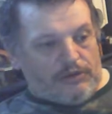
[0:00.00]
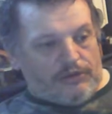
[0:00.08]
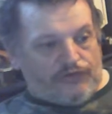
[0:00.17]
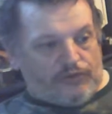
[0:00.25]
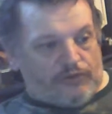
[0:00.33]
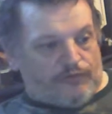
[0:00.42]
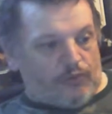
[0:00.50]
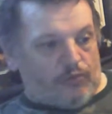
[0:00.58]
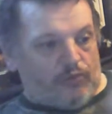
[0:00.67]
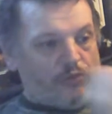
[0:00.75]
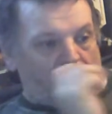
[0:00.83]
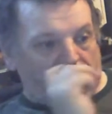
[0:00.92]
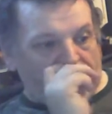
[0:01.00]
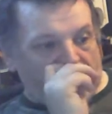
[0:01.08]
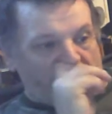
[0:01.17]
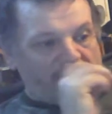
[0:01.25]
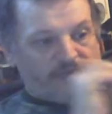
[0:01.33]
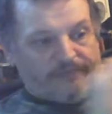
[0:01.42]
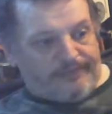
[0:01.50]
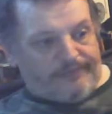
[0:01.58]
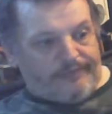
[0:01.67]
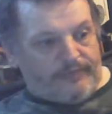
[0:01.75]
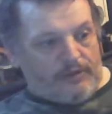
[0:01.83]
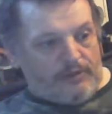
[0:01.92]
So I thought, right, you know,
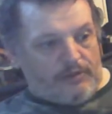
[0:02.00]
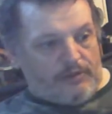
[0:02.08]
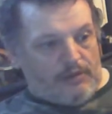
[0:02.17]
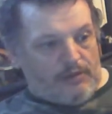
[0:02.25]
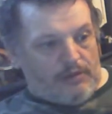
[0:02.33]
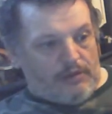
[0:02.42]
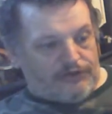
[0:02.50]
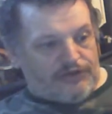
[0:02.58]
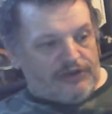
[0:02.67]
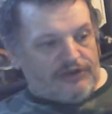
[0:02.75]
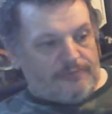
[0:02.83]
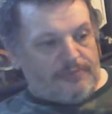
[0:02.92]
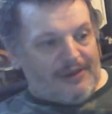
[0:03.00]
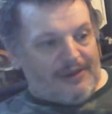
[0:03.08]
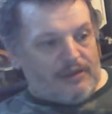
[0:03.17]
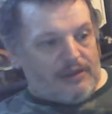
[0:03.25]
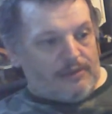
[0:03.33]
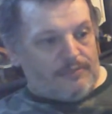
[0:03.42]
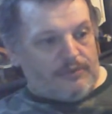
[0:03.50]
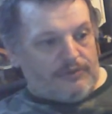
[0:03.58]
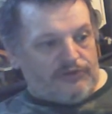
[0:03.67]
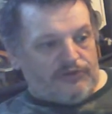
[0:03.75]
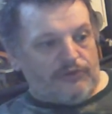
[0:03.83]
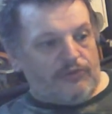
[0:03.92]
I'll take this back up
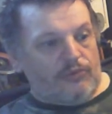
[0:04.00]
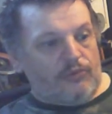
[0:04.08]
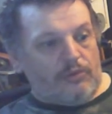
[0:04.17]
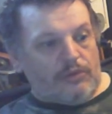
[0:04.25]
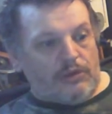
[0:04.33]
to